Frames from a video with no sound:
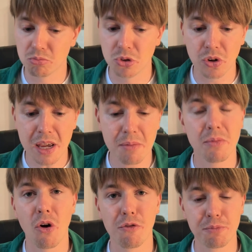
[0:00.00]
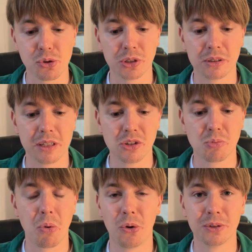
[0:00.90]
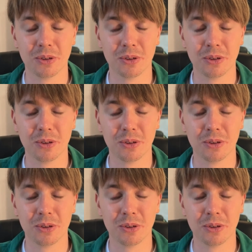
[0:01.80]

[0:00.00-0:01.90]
dream of putting its pawn